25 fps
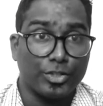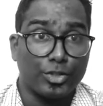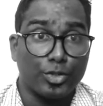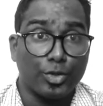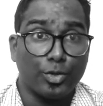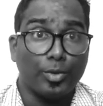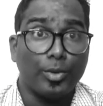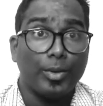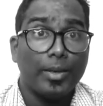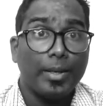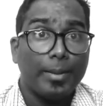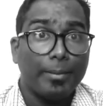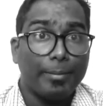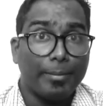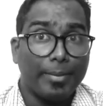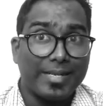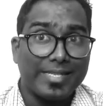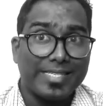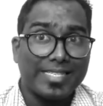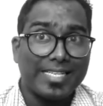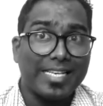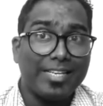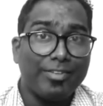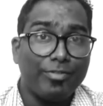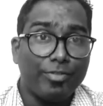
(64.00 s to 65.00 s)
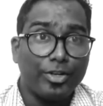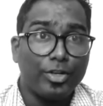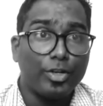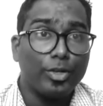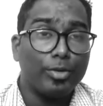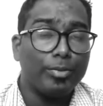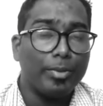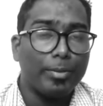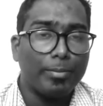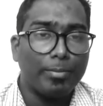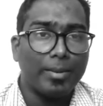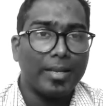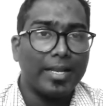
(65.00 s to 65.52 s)
So basically we're going to
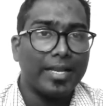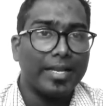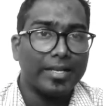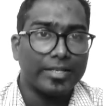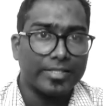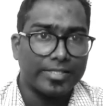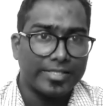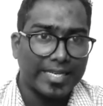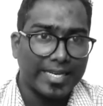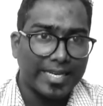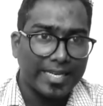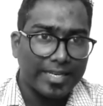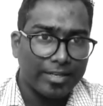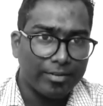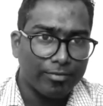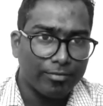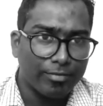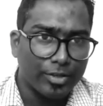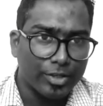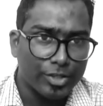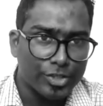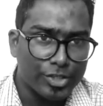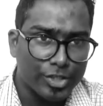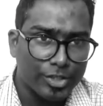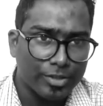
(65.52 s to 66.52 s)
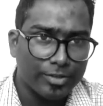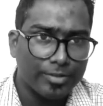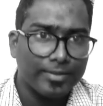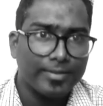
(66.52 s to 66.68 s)
be playing a second inversion.